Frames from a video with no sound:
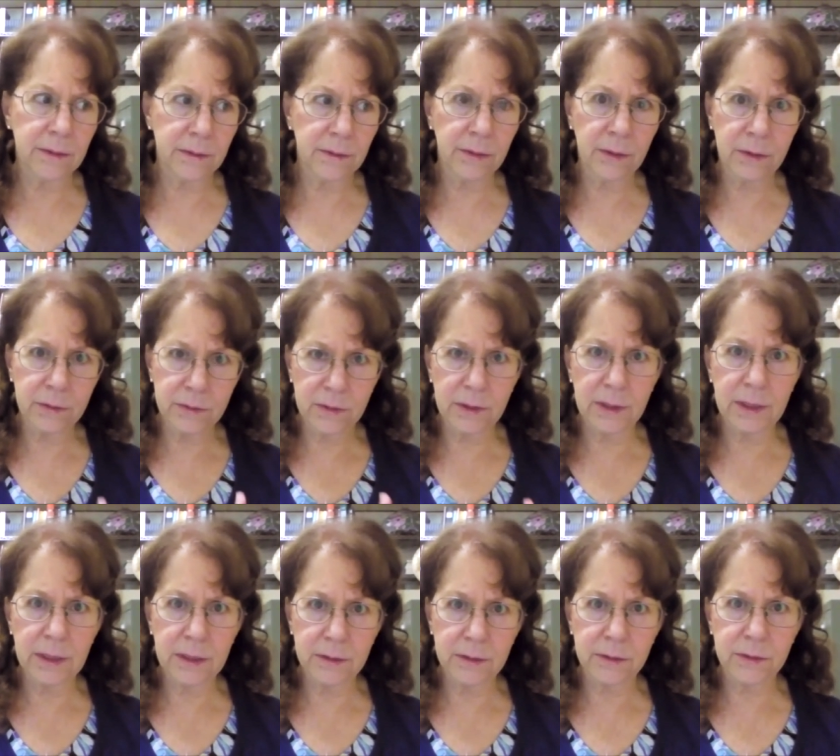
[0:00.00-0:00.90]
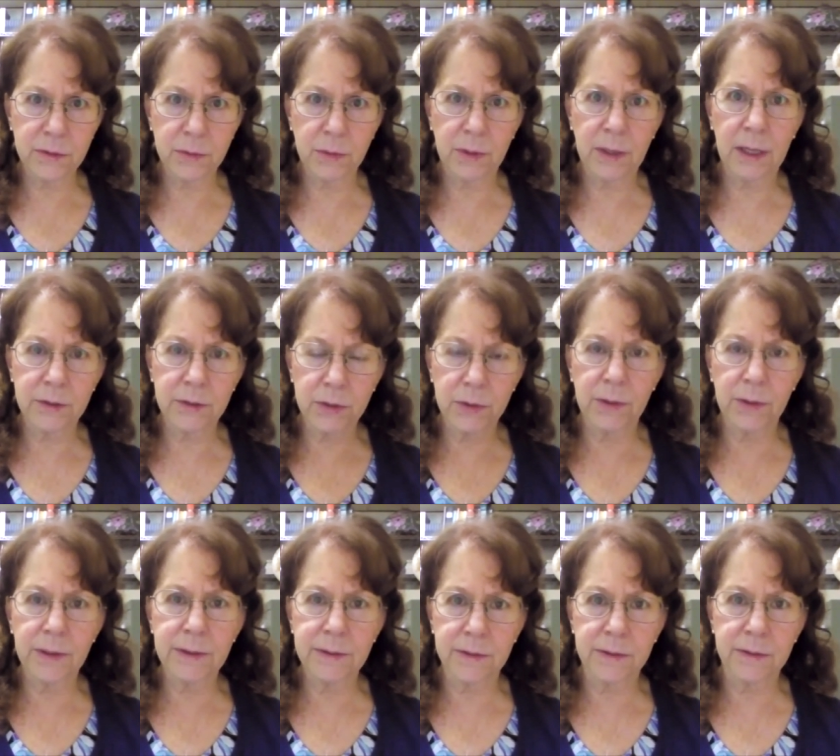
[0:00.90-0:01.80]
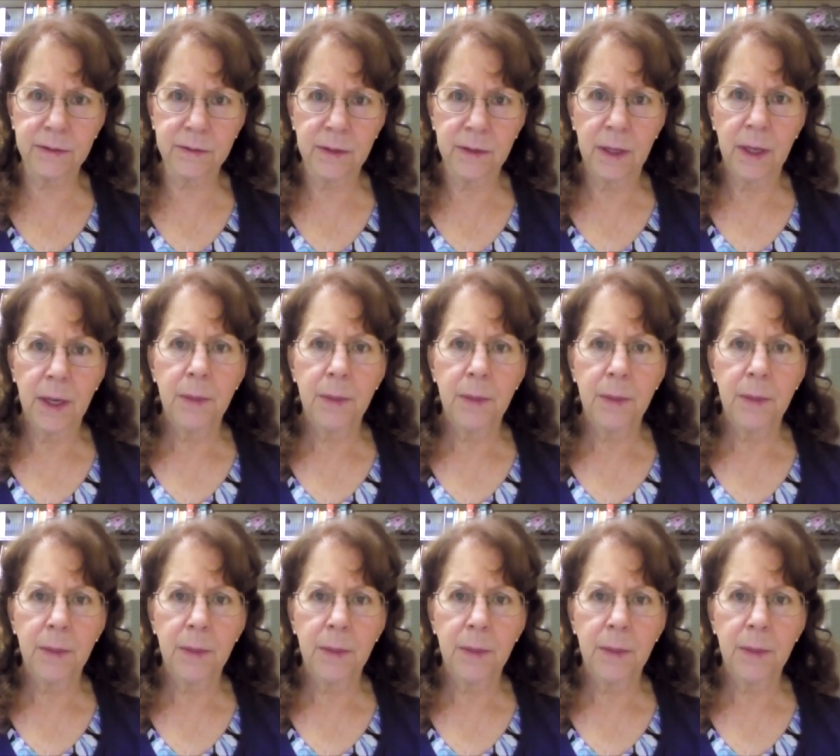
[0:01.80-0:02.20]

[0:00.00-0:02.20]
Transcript: or those leaders were our choices